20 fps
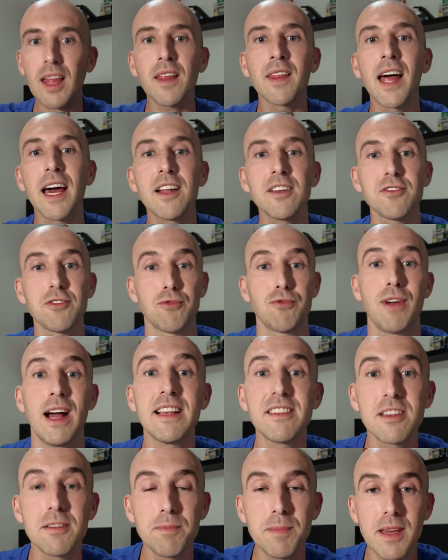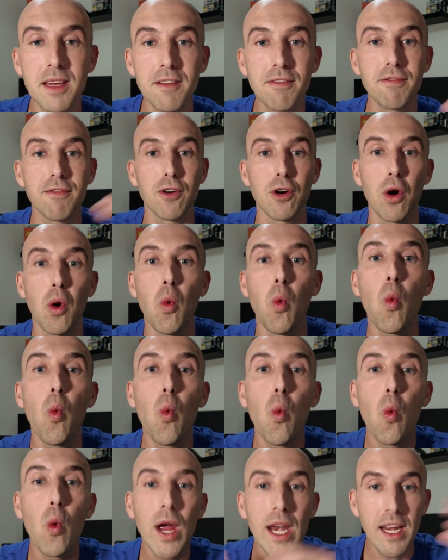that is a recipe for a
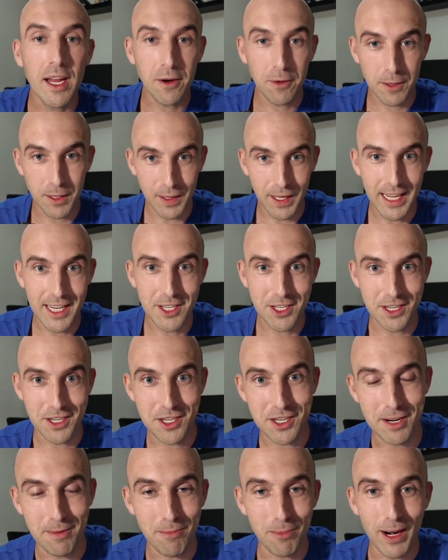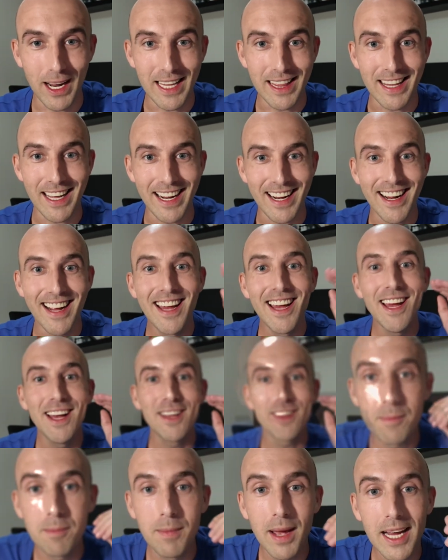winning relationship right there.
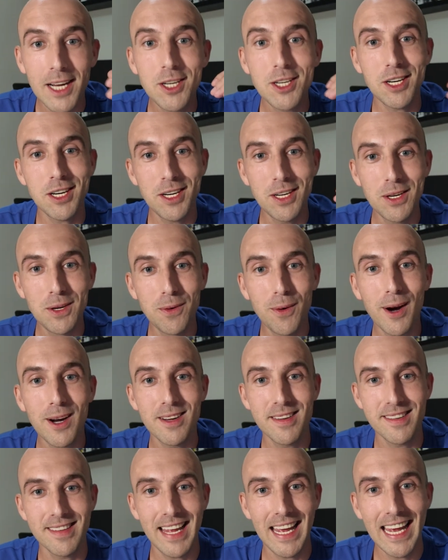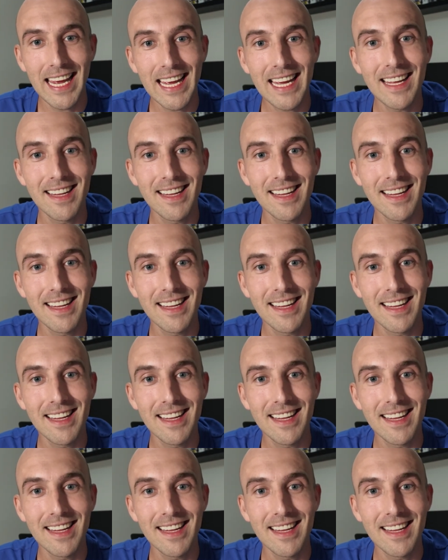So make sure you are staying